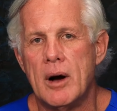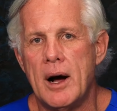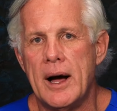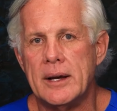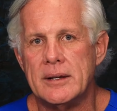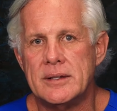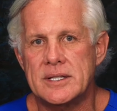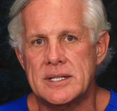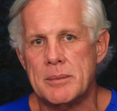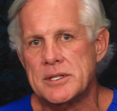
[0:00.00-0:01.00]
on the
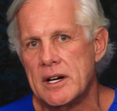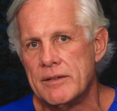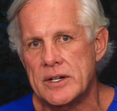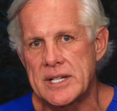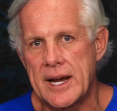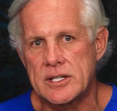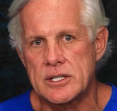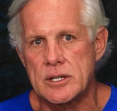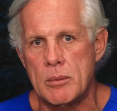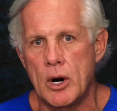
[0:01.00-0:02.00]
stem cell versus
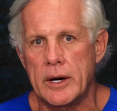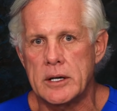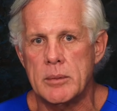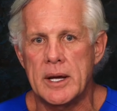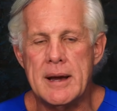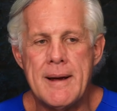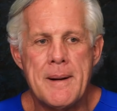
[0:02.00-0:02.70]
exosome argument.